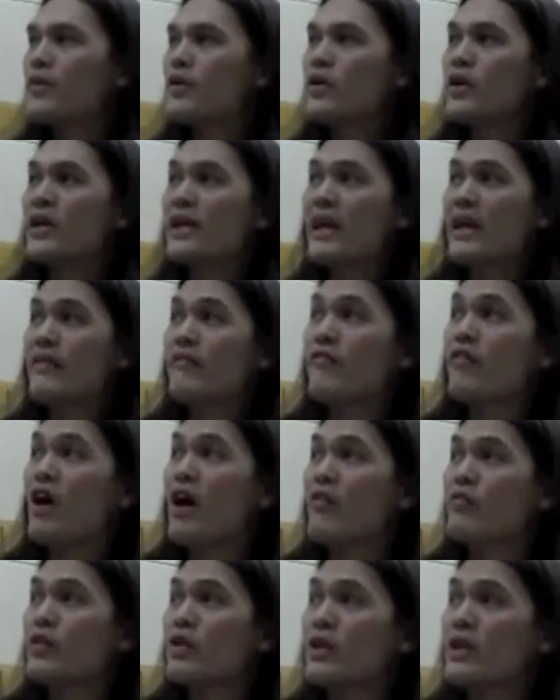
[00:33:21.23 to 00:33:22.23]
You can get
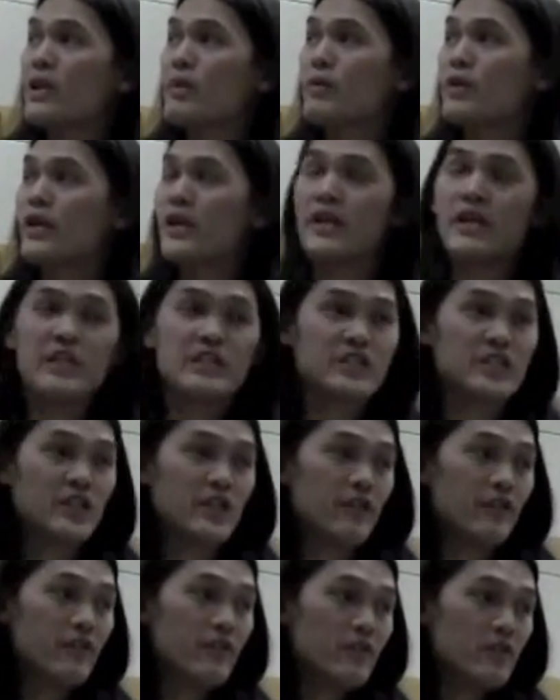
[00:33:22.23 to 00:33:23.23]
involved with Liberty
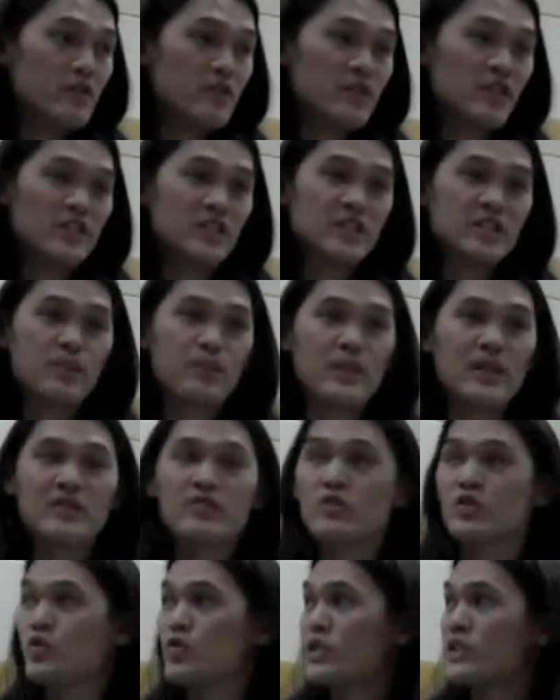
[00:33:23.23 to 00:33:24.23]
Initiative, such as the
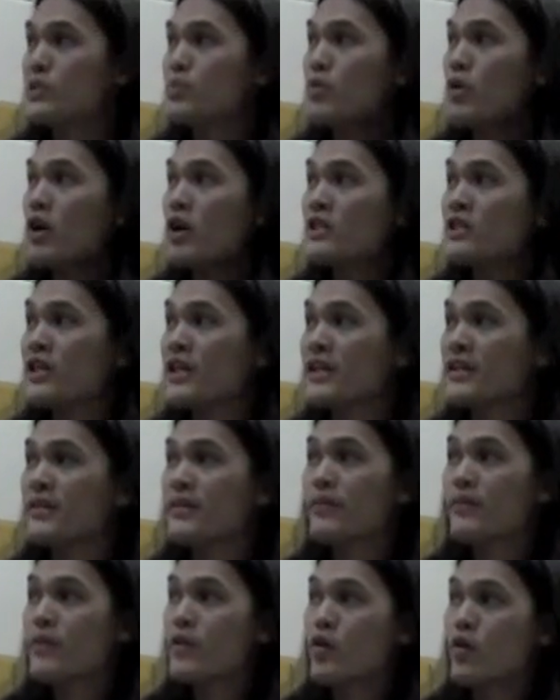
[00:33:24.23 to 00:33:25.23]
Peaceful Streets Project,
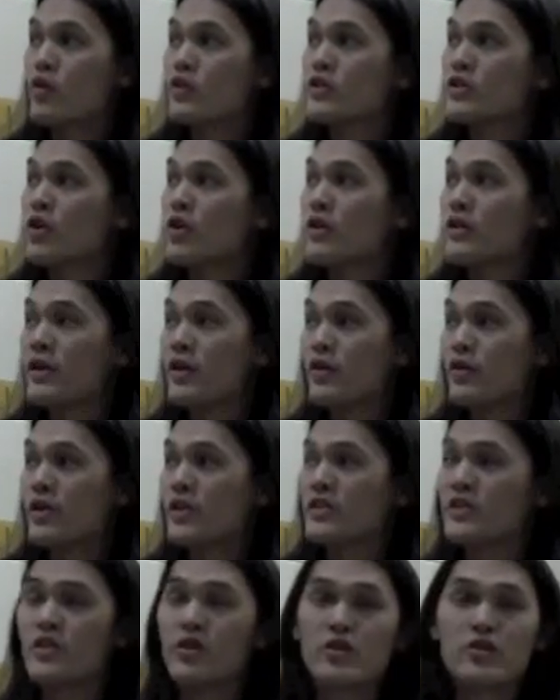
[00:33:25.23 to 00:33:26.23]
or start. You
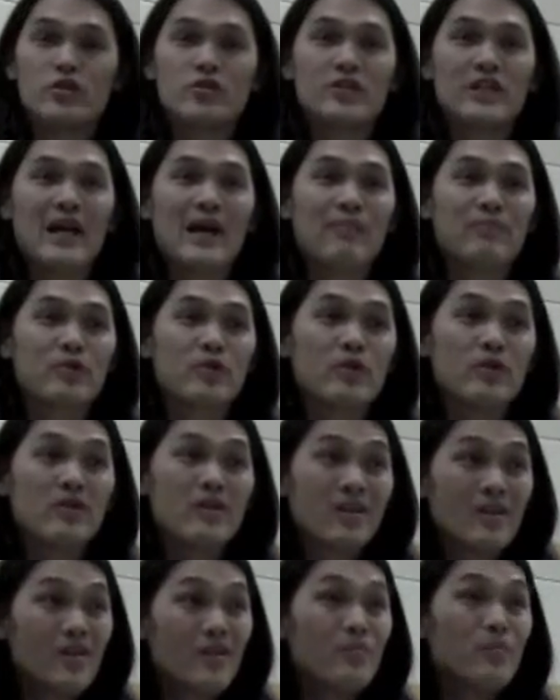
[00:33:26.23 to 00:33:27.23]
can start a new chapter.
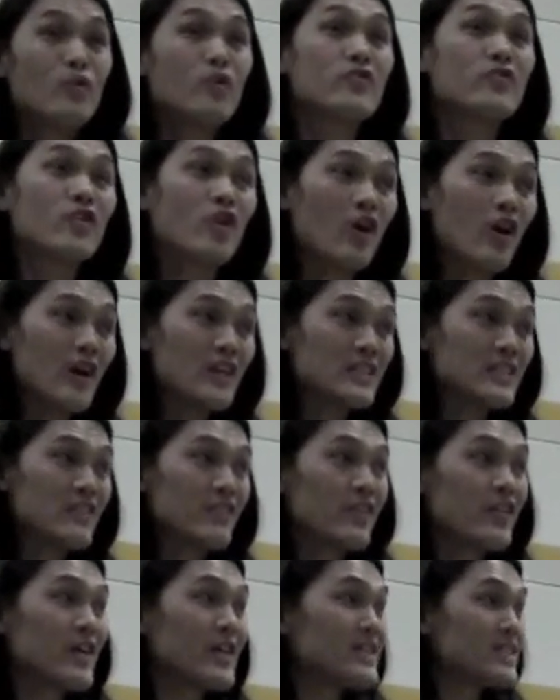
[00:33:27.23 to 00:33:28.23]
Move to
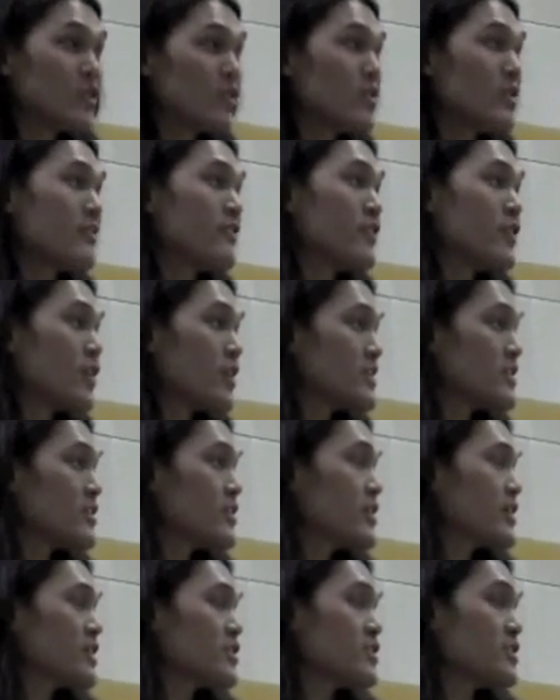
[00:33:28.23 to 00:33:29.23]
Austin. If you guys don't live in
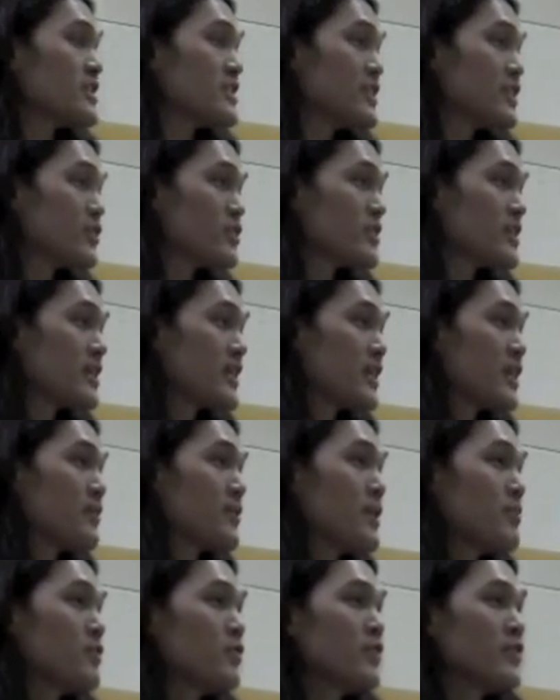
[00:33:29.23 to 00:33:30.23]
Austin, you guys should seriously think
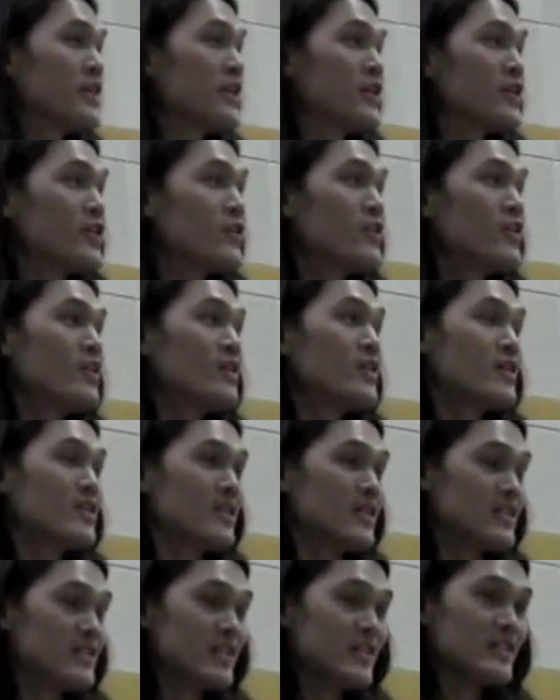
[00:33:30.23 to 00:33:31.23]
about moving here.
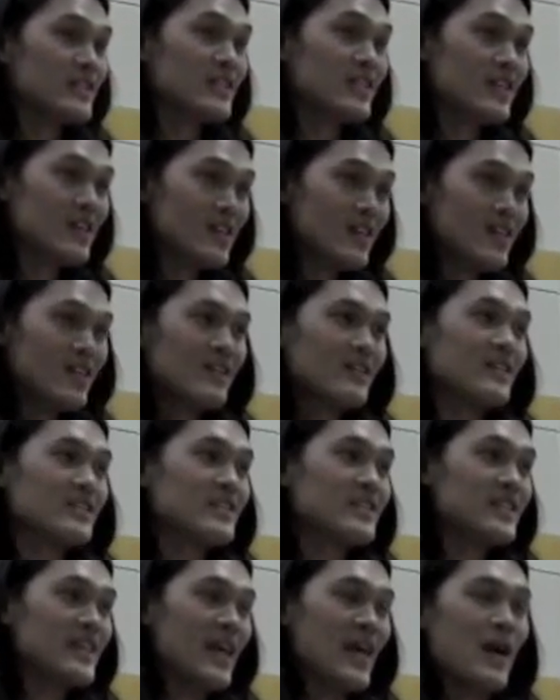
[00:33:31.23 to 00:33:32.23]

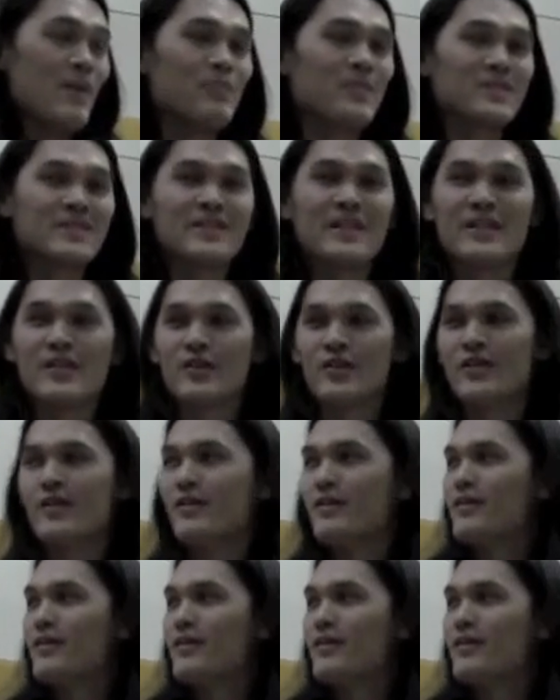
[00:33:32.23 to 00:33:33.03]
This is the epicenter.